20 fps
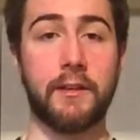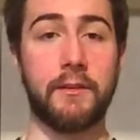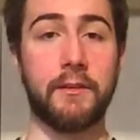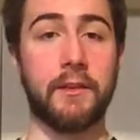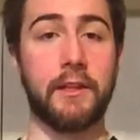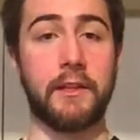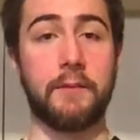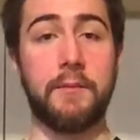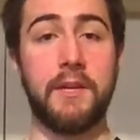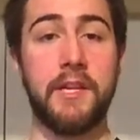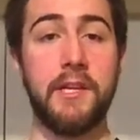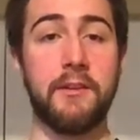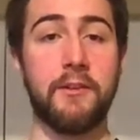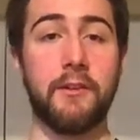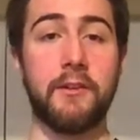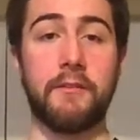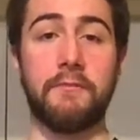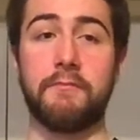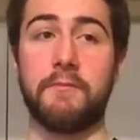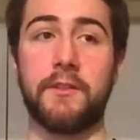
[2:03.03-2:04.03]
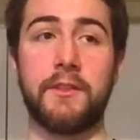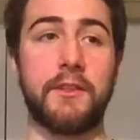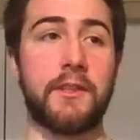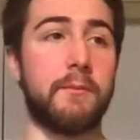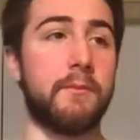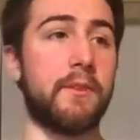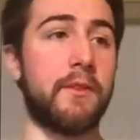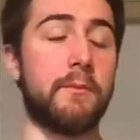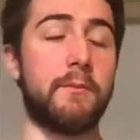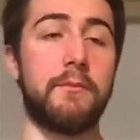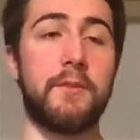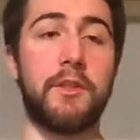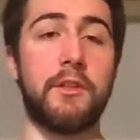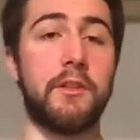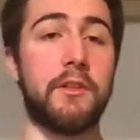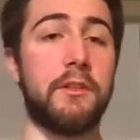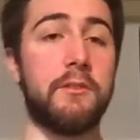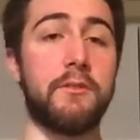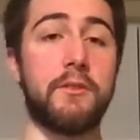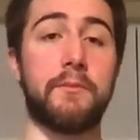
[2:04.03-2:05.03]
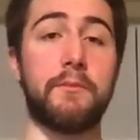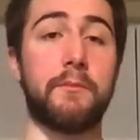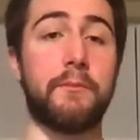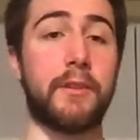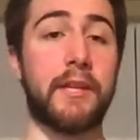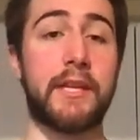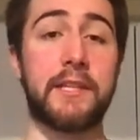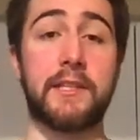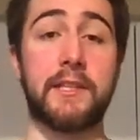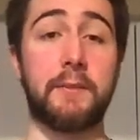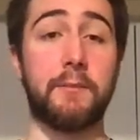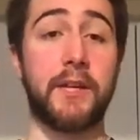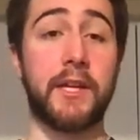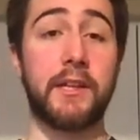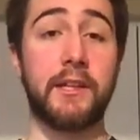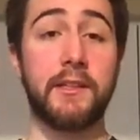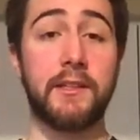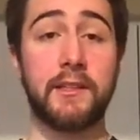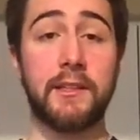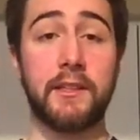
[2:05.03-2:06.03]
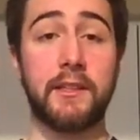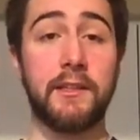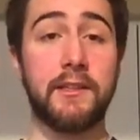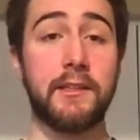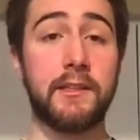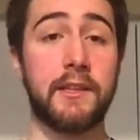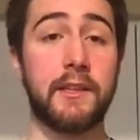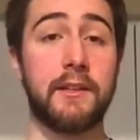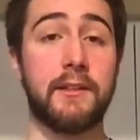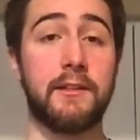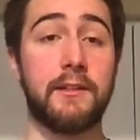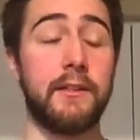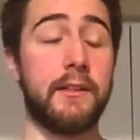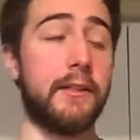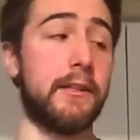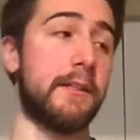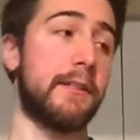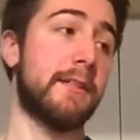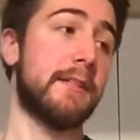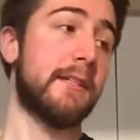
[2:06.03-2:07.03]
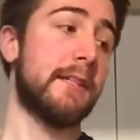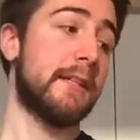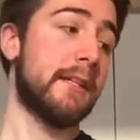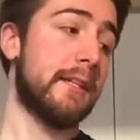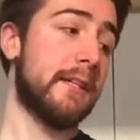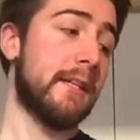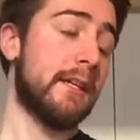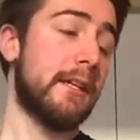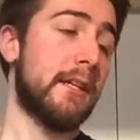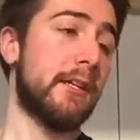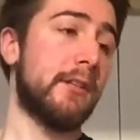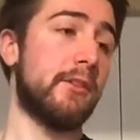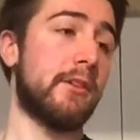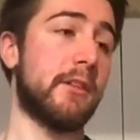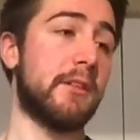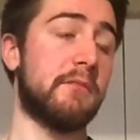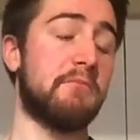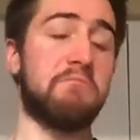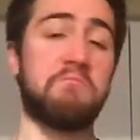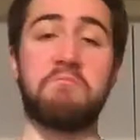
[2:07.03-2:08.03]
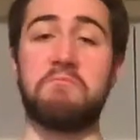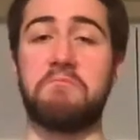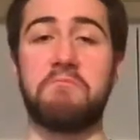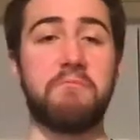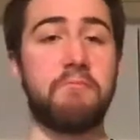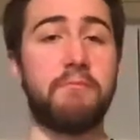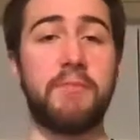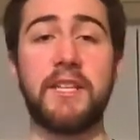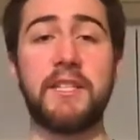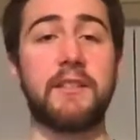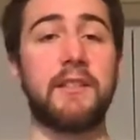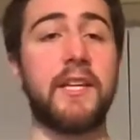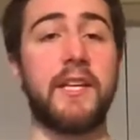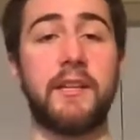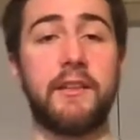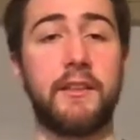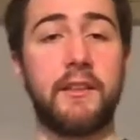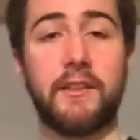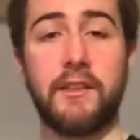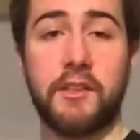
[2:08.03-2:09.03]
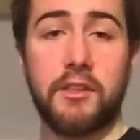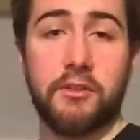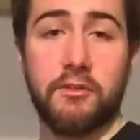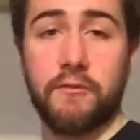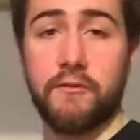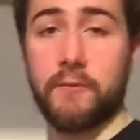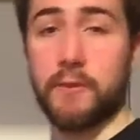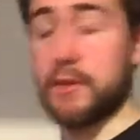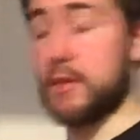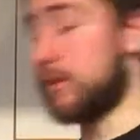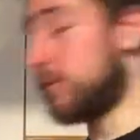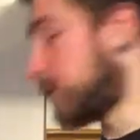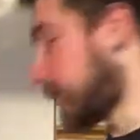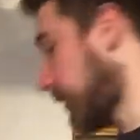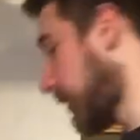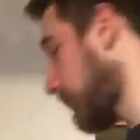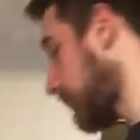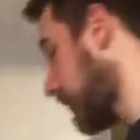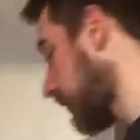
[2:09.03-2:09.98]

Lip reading: like me, or some of them you can use plastic buckets that they sell, and you can basically anything that you've been using up